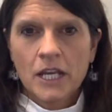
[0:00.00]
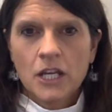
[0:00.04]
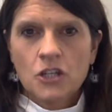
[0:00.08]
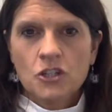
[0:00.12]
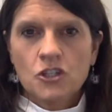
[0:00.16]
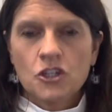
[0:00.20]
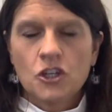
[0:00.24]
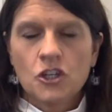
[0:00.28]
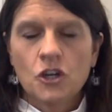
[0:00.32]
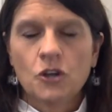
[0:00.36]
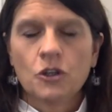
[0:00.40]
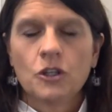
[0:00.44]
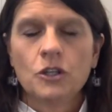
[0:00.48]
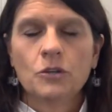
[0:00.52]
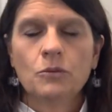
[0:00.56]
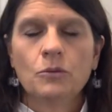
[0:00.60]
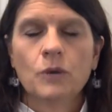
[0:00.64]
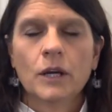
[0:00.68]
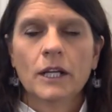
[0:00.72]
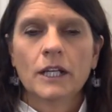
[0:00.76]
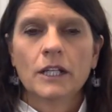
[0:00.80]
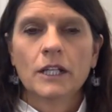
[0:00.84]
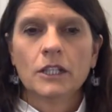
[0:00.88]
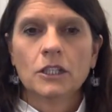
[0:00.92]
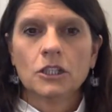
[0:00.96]
So you
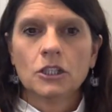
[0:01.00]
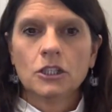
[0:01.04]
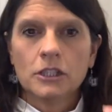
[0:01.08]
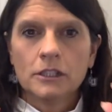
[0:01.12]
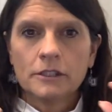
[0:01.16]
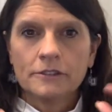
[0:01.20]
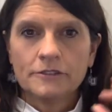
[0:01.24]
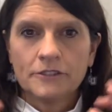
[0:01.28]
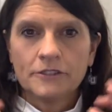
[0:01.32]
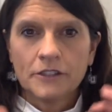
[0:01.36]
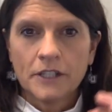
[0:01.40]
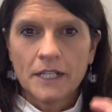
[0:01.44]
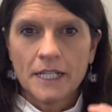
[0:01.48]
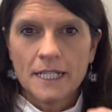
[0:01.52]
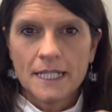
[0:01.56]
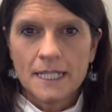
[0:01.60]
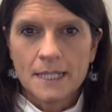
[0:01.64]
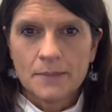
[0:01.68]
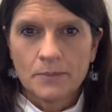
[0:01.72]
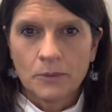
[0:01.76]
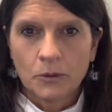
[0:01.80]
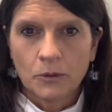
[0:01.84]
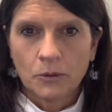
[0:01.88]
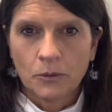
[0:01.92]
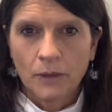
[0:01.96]
want to look for
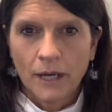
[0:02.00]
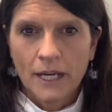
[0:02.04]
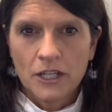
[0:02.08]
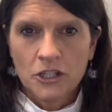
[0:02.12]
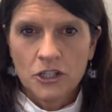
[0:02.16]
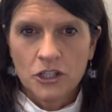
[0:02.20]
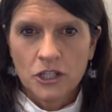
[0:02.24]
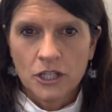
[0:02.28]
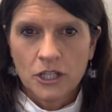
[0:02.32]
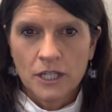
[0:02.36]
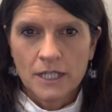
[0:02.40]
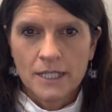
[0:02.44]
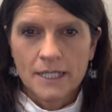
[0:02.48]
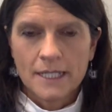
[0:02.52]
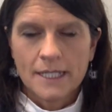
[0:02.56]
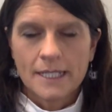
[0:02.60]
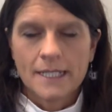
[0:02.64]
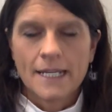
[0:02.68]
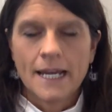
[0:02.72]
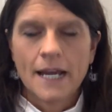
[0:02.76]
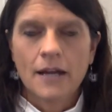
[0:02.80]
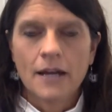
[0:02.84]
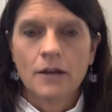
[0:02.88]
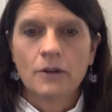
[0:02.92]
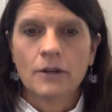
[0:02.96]
inspirations.
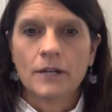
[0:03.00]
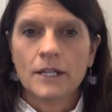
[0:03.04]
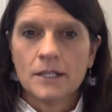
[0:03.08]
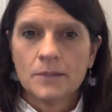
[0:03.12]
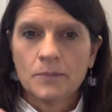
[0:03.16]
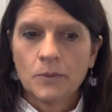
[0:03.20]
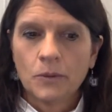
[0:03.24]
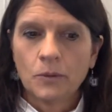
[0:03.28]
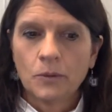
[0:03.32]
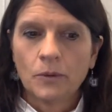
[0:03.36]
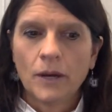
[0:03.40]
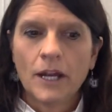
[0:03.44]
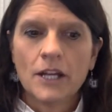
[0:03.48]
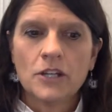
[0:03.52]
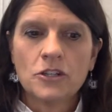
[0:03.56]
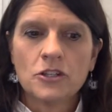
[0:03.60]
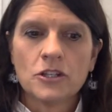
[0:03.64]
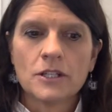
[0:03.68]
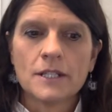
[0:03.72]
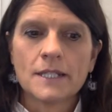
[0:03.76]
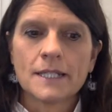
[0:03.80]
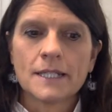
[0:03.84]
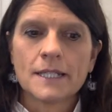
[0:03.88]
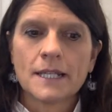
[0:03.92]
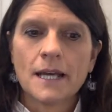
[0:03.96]
Now, inspirations